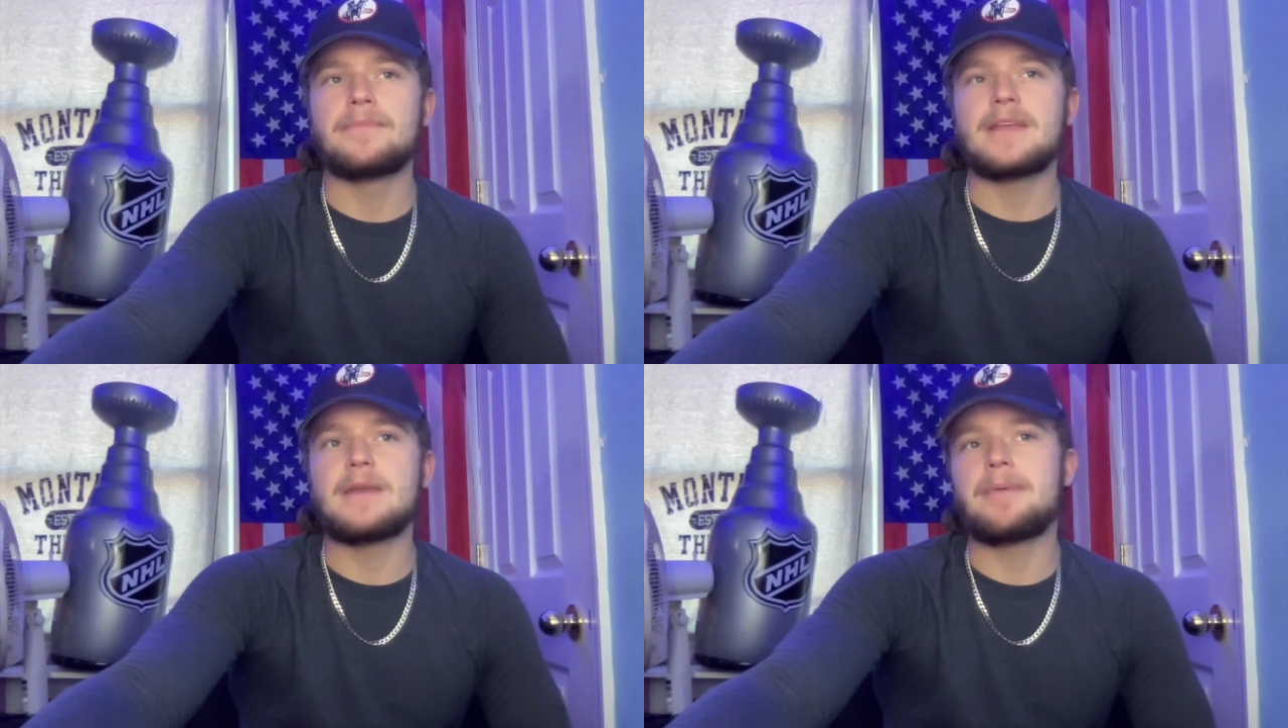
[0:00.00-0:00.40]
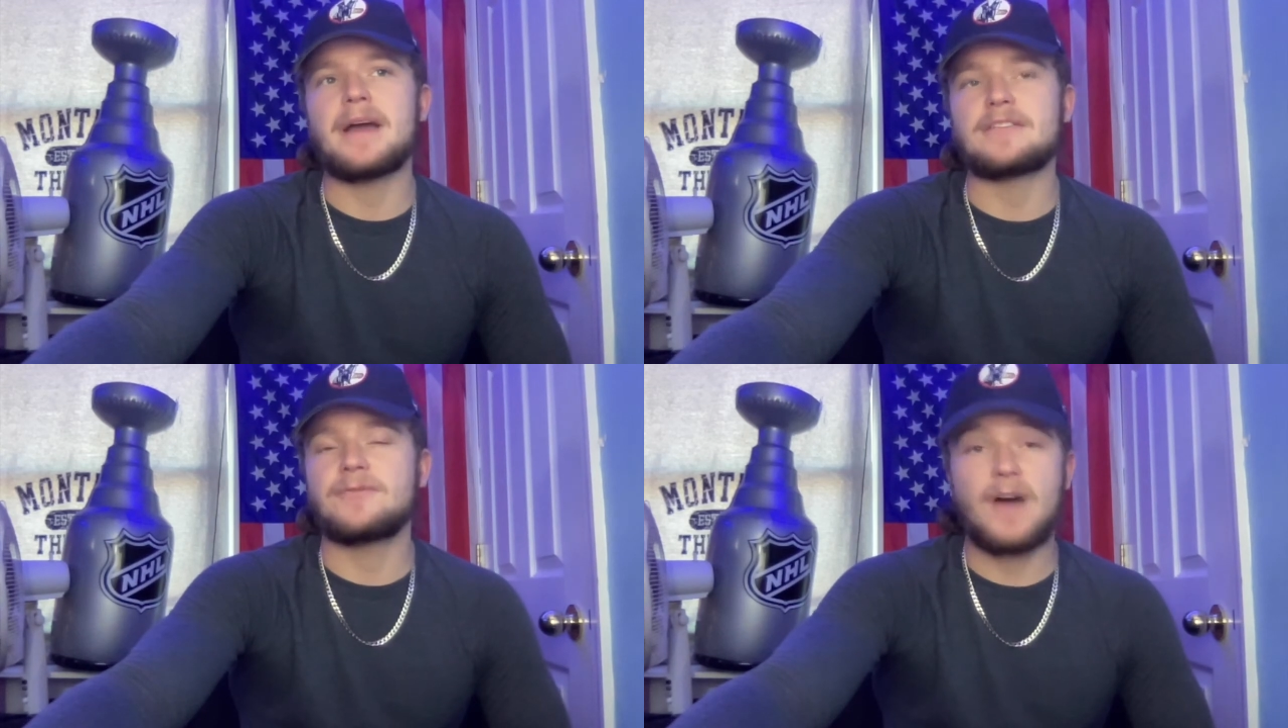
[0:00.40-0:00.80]
in the
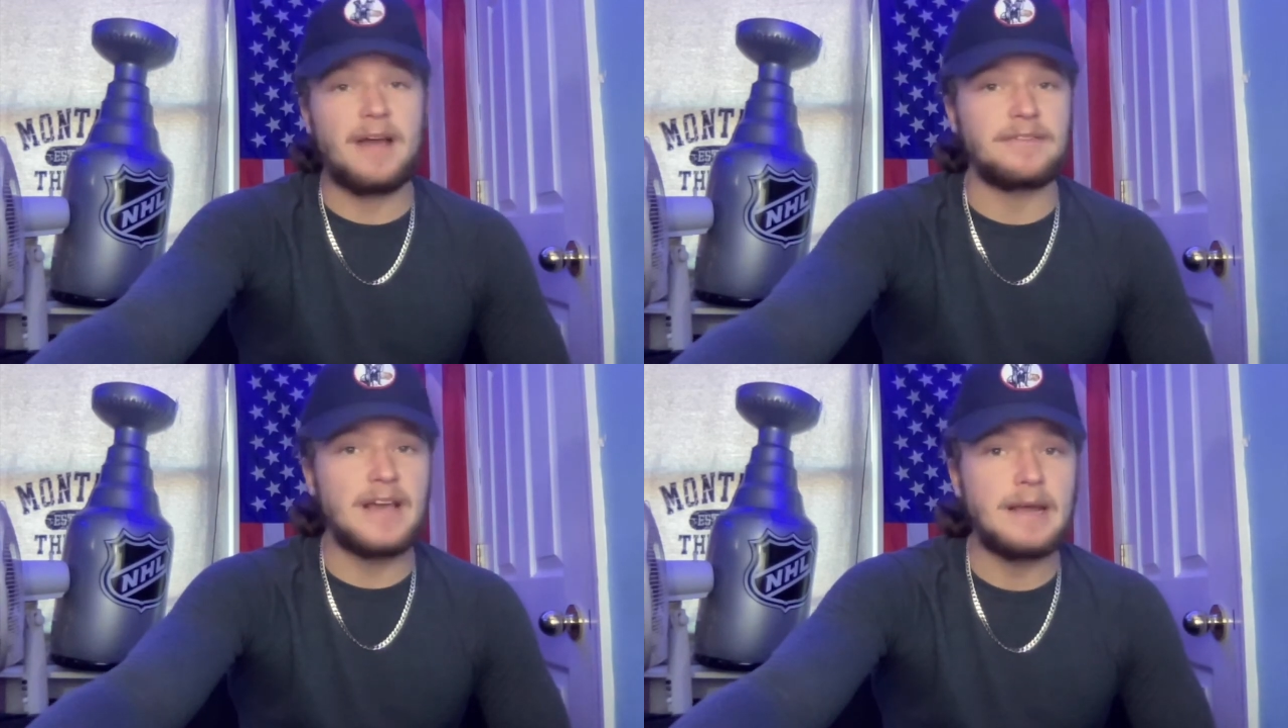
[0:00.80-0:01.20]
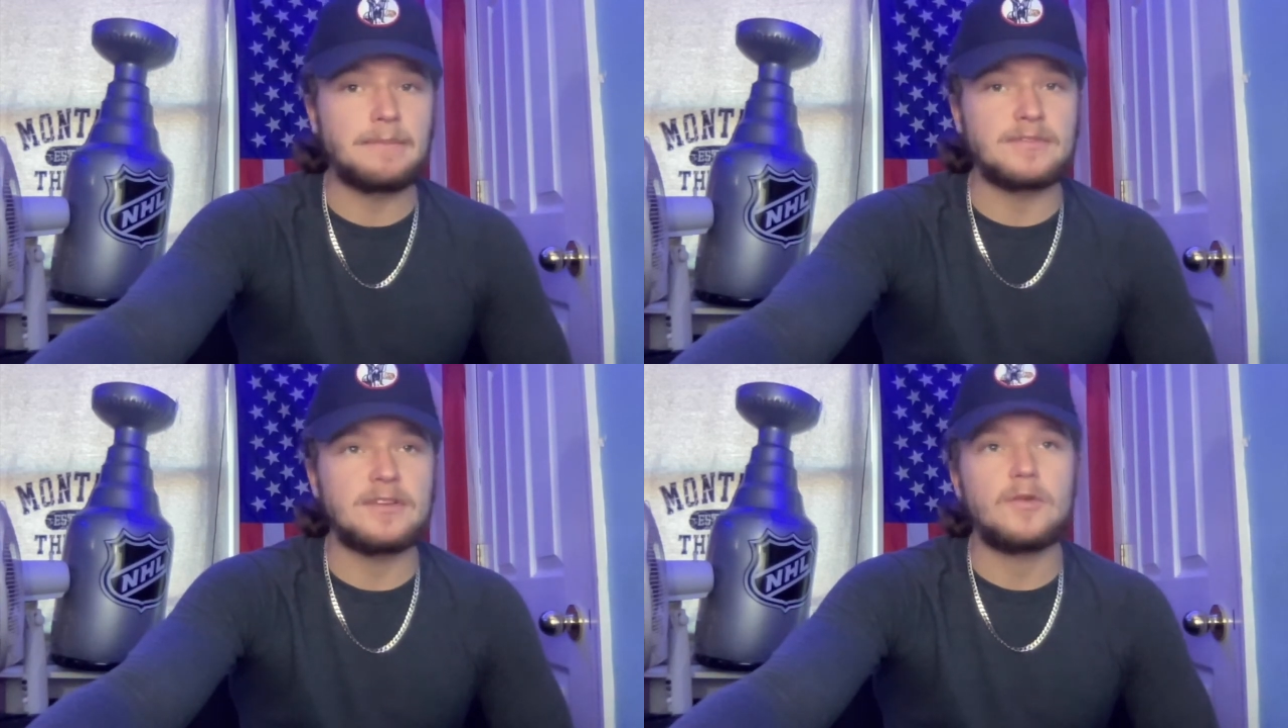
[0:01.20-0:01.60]
past 5
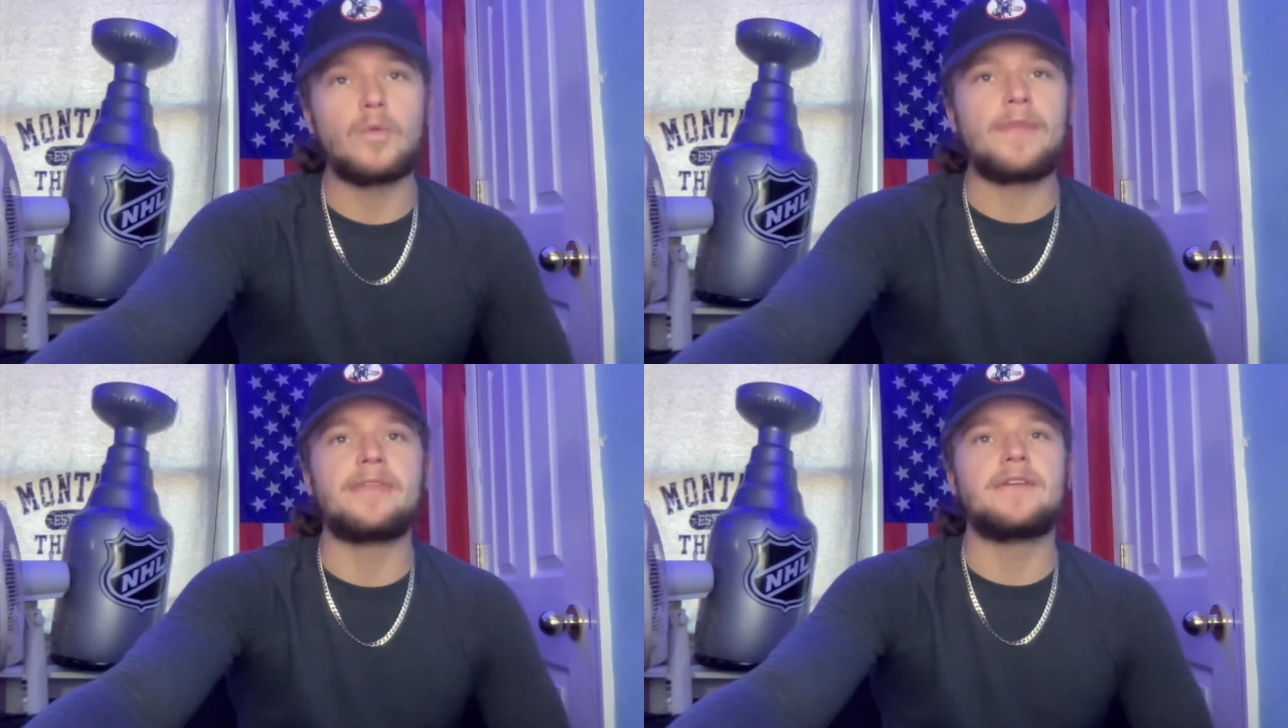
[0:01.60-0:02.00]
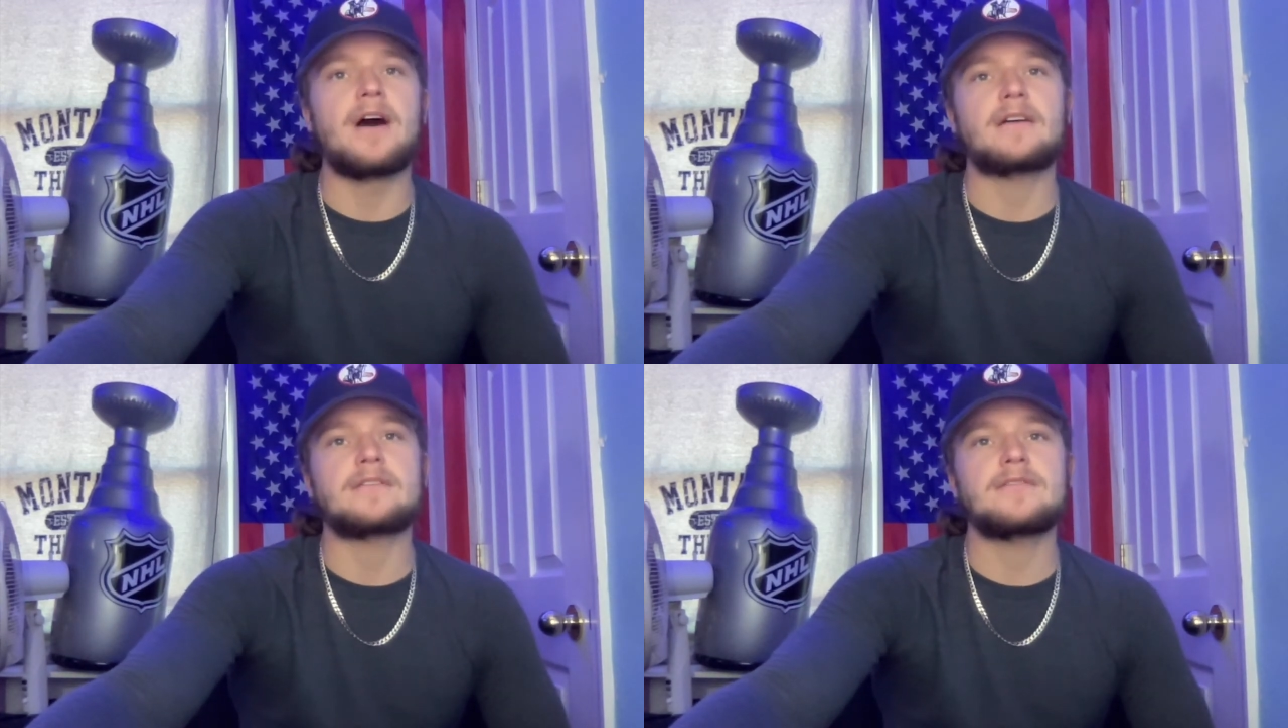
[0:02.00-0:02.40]
games with the
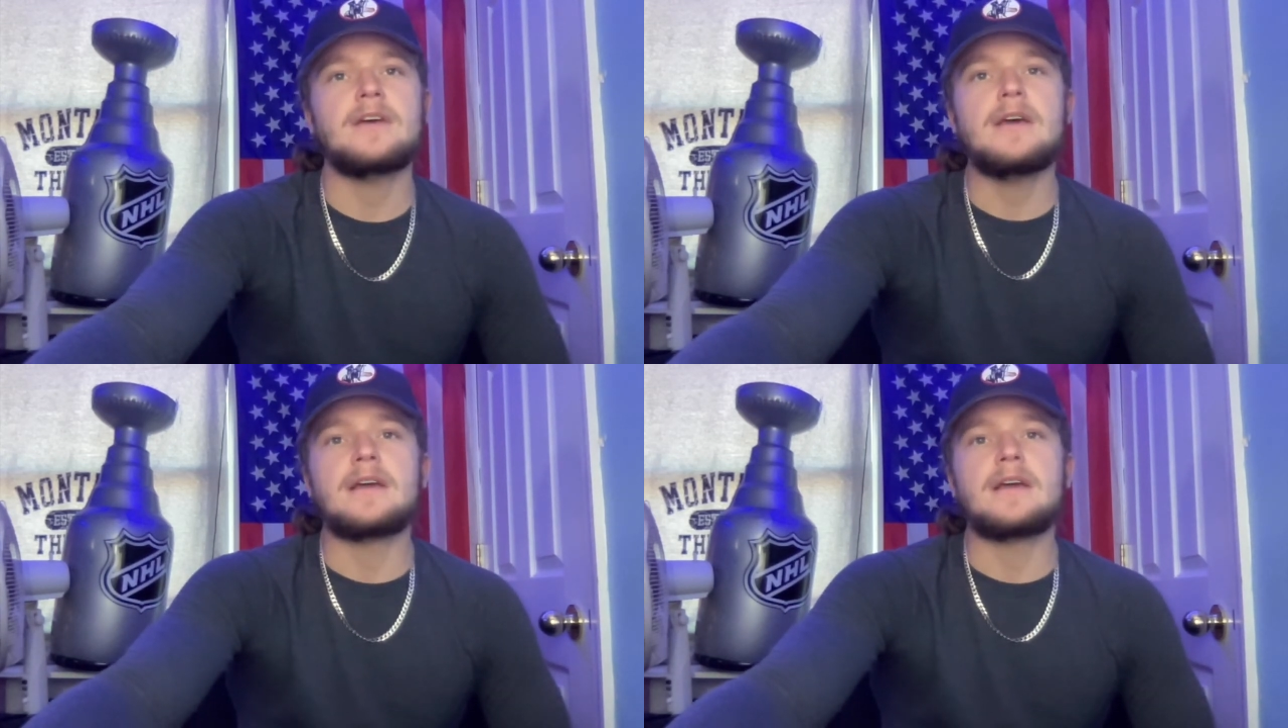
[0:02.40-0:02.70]
Ducks.